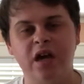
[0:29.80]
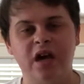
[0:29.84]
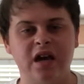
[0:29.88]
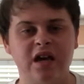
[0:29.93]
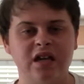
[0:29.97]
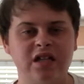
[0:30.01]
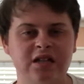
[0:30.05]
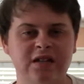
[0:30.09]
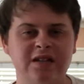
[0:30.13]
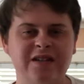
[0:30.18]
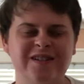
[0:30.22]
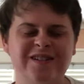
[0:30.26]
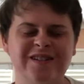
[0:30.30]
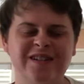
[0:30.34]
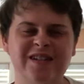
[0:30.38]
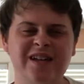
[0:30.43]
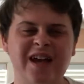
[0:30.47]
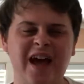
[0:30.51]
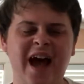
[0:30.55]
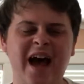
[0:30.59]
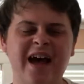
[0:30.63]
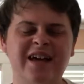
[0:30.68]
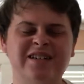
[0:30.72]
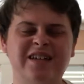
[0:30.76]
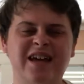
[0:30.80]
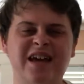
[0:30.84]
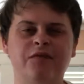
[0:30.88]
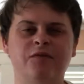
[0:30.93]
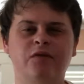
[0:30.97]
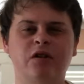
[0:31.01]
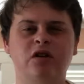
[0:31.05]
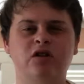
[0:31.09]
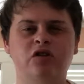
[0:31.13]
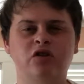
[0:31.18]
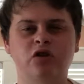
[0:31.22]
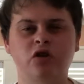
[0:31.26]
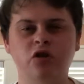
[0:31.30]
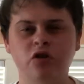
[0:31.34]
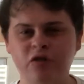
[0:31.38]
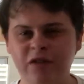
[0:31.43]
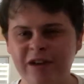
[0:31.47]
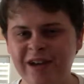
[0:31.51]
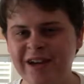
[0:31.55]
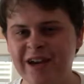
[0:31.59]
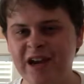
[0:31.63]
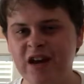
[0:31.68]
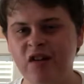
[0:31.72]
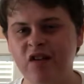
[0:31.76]
is listed as a
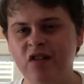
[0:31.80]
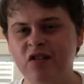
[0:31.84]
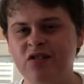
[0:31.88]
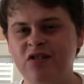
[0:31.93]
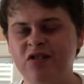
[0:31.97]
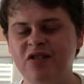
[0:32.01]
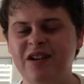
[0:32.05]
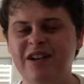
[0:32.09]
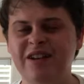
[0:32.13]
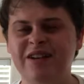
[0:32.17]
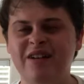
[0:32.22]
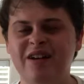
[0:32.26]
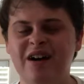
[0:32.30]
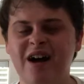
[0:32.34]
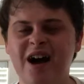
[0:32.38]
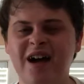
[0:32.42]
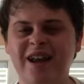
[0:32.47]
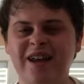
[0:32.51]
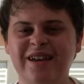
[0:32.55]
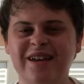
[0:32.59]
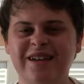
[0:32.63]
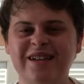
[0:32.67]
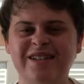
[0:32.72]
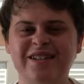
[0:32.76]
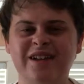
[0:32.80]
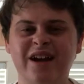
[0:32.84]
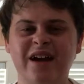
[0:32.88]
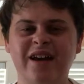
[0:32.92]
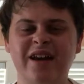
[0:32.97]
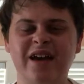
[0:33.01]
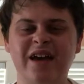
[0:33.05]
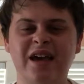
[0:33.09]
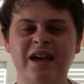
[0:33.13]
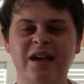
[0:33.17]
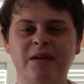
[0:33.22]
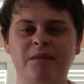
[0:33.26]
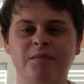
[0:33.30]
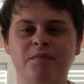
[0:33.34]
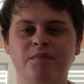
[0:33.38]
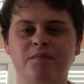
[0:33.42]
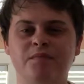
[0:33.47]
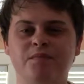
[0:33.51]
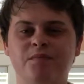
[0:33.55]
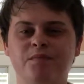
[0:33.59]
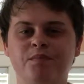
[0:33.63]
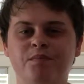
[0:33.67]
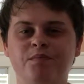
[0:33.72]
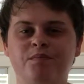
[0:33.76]
recurring character, and he's not a
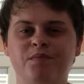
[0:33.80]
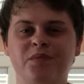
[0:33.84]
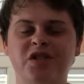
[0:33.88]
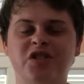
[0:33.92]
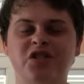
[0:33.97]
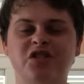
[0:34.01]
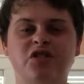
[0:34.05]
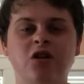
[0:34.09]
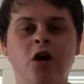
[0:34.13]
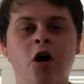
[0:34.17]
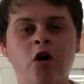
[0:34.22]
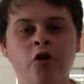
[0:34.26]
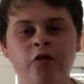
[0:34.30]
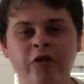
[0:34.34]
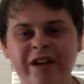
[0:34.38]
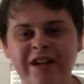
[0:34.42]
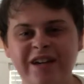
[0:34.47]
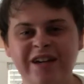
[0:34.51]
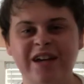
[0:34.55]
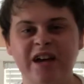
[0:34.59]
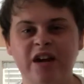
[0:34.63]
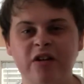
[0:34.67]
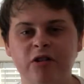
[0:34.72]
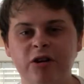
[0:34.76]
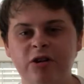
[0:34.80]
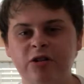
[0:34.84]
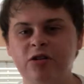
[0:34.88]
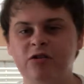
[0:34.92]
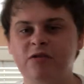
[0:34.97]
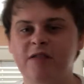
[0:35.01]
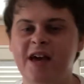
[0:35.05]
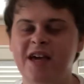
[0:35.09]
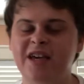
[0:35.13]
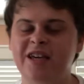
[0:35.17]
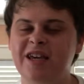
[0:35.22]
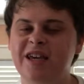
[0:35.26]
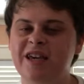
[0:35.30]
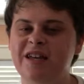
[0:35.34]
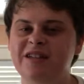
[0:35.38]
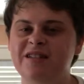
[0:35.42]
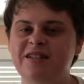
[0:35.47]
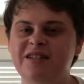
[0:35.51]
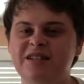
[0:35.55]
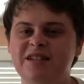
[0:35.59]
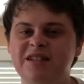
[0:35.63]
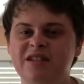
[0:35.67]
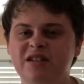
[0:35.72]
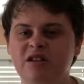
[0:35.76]
starring character like in
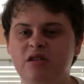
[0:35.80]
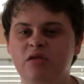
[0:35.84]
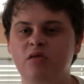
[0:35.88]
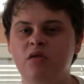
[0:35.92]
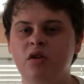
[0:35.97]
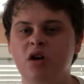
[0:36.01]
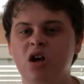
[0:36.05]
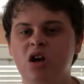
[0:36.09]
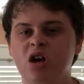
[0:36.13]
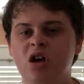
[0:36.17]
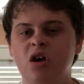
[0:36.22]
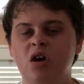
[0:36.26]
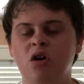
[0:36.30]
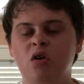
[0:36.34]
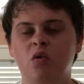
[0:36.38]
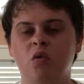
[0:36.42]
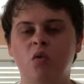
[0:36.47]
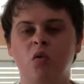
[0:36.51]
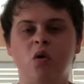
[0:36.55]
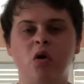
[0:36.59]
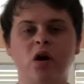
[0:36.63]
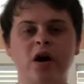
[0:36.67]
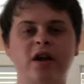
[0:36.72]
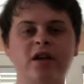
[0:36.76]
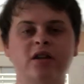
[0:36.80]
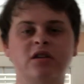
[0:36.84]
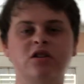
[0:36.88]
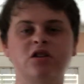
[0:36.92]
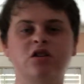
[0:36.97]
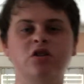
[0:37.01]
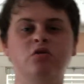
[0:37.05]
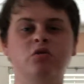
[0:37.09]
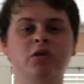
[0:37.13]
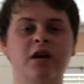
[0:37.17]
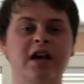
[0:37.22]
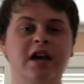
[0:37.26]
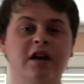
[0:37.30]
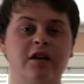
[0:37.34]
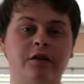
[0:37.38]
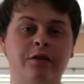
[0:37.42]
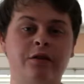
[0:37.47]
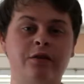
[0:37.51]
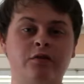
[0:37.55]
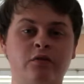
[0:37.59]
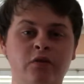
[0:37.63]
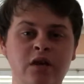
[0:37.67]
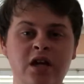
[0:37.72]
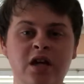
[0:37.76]
season 1, 2, and
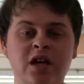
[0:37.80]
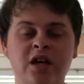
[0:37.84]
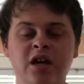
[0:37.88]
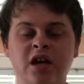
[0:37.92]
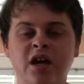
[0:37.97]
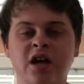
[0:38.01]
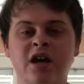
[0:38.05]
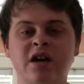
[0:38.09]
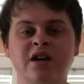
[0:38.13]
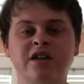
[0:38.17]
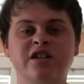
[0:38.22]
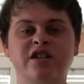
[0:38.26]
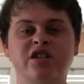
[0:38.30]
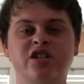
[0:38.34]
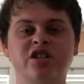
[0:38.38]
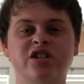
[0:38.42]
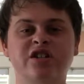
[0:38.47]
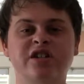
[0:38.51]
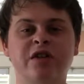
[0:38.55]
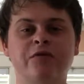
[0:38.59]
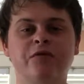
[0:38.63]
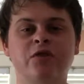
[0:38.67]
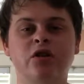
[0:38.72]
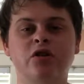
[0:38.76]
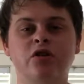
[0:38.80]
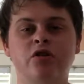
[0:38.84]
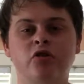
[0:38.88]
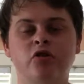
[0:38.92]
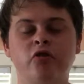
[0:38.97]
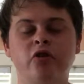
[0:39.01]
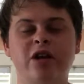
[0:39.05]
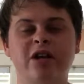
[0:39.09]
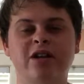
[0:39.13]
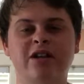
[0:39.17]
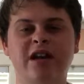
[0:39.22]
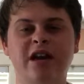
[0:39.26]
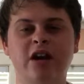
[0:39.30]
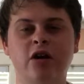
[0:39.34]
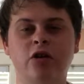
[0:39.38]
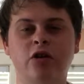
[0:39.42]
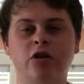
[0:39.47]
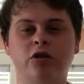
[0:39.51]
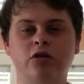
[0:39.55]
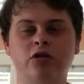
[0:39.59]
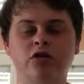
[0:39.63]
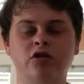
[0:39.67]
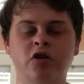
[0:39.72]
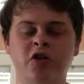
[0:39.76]
3. He's just a recurring
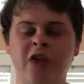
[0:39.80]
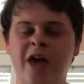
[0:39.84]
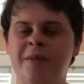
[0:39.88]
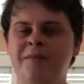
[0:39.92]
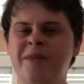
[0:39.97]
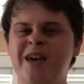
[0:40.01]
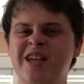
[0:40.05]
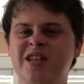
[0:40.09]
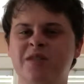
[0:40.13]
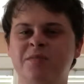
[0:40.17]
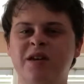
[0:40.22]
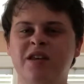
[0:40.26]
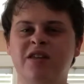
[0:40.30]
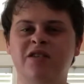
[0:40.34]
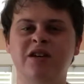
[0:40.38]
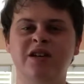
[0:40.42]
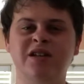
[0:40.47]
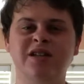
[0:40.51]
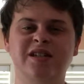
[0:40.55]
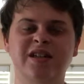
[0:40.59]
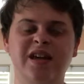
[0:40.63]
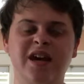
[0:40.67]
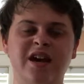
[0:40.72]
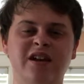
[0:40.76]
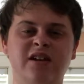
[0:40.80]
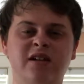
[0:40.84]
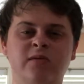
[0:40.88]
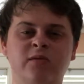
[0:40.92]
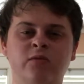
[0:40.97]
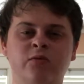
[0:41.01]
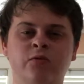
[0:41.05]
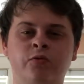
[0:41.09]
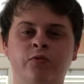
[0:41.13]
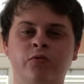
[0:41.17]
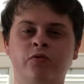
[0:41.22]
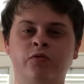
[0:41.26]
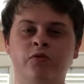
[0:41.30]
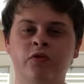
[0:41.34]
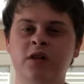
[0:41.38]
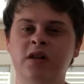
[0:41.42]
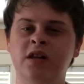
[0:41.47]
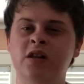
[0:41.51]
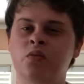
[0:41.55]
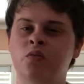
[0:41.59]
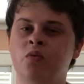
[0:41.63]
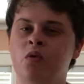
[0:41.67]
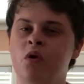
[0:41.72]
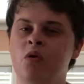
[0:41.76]
character. So that makes me think Daniel
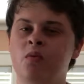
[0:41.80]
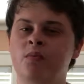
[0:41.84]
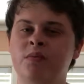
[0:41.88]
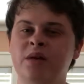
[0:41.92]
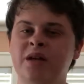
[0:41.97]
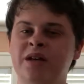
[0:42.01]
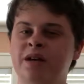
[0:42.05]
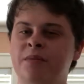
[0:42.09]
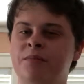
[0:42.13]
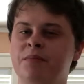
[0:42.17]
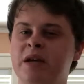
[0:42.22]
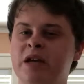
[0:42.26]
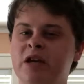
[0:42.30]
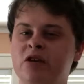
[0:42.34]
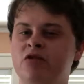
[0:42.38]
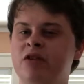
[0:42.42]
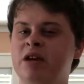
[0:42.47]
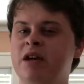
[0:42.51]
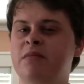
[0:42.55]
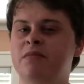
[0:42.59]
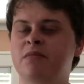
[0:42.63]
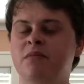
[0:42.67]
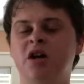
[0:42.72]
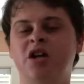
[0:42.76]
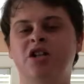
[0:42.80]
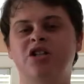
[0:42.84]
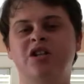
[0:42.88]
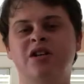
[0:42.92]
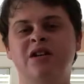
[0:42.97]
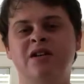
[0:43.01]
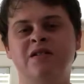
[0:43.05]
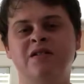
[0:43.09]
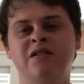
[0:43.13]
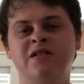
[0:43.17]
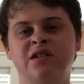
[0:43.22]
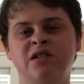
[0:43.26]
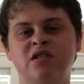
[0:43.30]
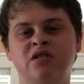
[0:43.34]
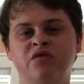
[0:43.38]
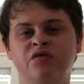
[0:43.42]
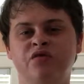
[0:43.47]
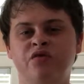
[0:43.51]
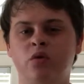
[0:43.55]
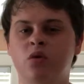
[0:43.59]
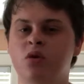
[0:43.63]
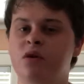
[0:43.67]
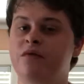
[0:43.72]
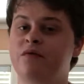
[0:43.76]
really won't be appearing much in season
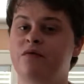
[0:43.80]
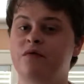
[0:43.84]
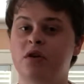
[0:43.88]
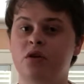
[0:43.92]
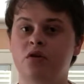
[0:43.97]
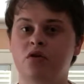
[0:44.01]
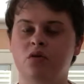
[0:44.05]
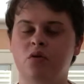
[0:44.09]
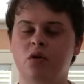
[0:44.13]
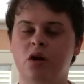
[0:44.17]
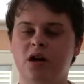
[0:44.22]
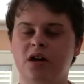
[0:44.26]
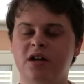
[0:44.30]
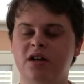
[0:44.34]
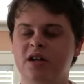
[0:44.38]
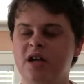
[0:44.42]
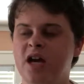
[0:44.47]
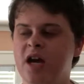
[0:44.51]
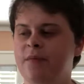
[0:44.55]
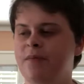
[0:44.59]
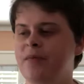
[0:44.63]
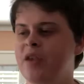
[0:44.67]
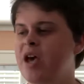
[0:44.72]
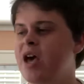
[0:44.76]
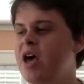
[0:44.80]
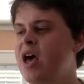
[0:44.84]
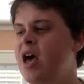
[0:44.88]
4 of Fear the Walking Dead.